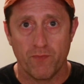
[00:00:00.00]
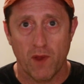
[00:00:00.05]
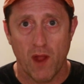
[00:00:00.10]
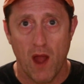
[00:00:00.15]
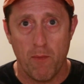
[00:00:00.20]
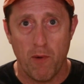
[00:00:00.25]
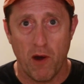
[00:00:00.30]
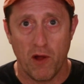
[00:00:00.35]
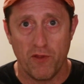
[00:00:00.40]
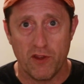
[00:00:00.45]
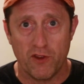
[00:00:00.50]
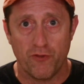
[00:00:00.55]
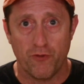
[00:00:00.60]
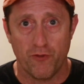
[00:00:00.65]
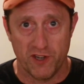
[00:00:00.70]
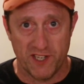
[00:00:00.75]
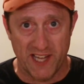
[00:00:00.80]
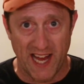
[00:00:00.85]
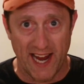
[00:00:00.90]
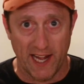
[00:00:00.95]
How about this
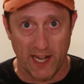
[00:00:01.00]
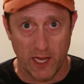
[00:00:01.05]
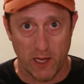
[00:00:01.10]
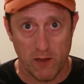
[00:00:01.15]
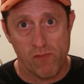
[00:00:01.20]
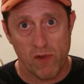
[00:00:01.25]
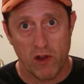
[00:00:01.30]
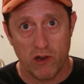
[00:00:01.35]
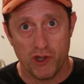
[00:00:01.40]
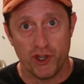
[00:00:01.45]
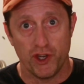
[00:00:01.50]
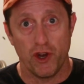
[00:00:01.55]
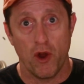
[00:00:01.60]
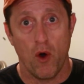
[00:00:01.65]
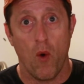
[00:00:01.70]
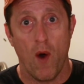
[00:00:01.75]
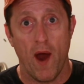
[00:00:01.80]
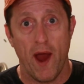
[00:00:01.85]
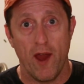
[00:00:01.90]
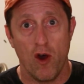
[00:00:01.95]
for tiny? Did you know
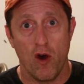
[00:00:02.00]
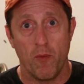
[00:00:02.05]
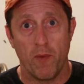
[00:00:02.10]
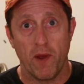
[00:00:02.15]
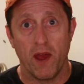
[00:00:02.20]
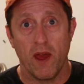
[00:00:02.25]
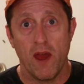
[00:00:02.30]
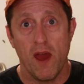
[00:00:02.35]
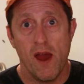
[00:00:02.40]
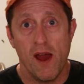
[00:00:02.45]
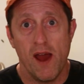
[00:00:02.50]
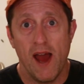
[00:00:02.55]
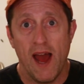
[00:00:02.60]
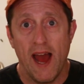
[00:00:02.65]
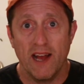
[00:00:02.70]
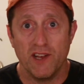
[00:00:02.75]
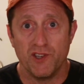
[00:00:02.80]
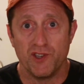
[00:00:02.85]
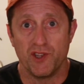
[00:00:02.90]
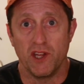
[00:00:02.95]
Wyoming
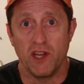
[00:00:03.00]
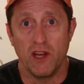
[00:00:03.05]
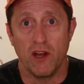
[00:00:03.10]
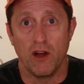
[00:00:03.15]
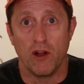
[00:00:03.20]
has the